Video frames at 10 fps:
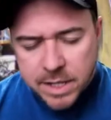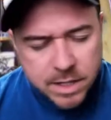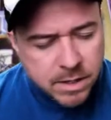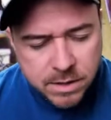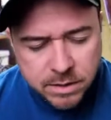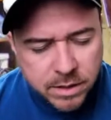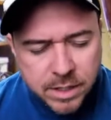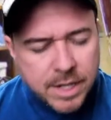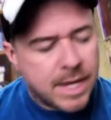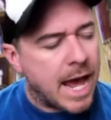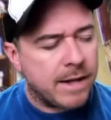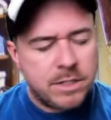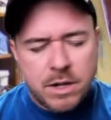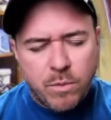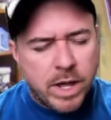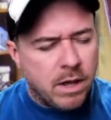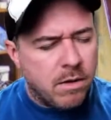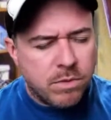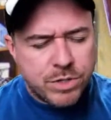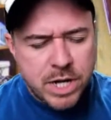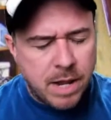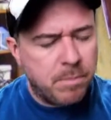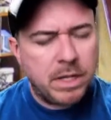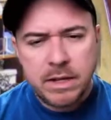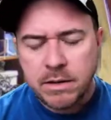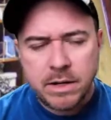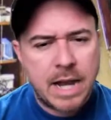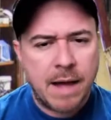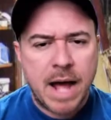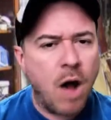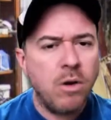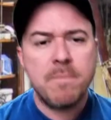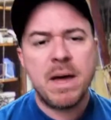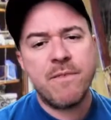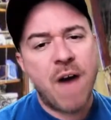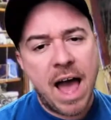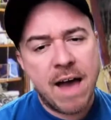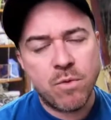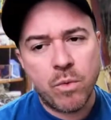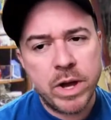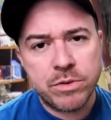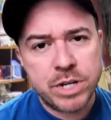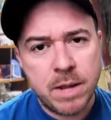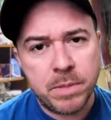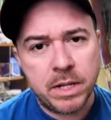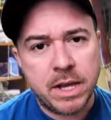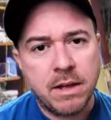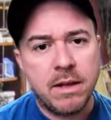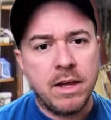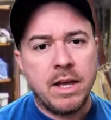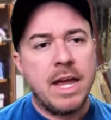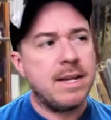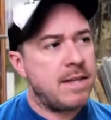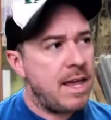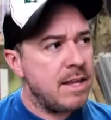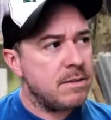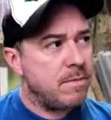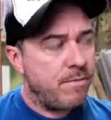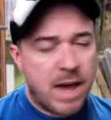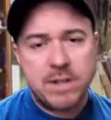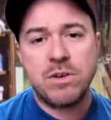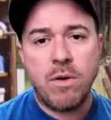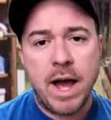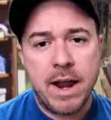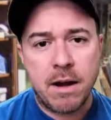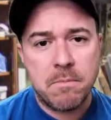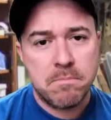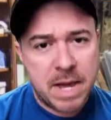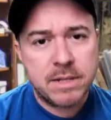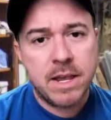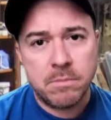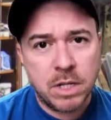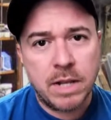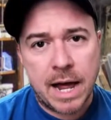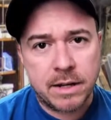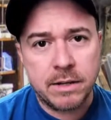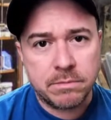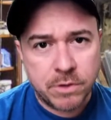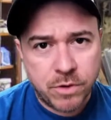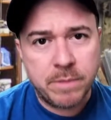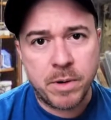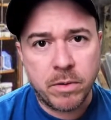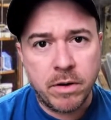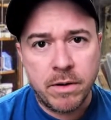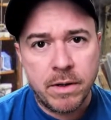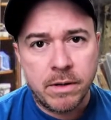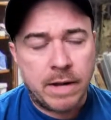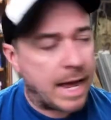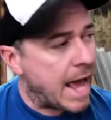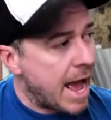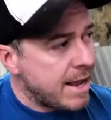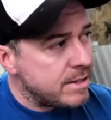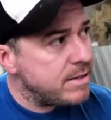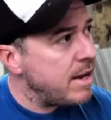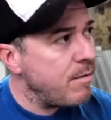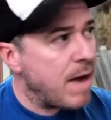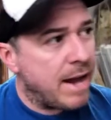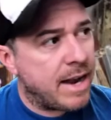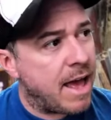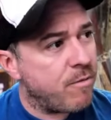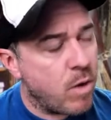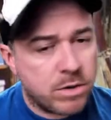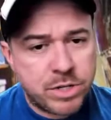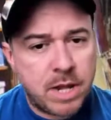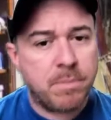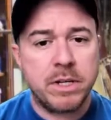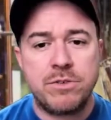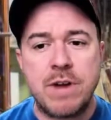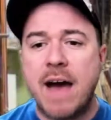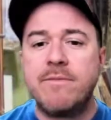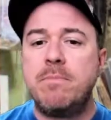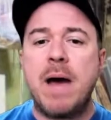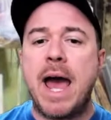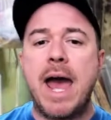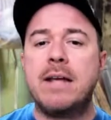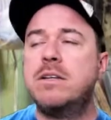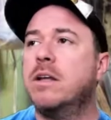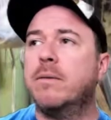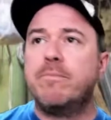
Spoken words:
good. You got your Will Shipley. Now, only beef I have with Will Shipley is his facial hair makes him look like a creeper. Like I could see right now if Will Shipley's driving past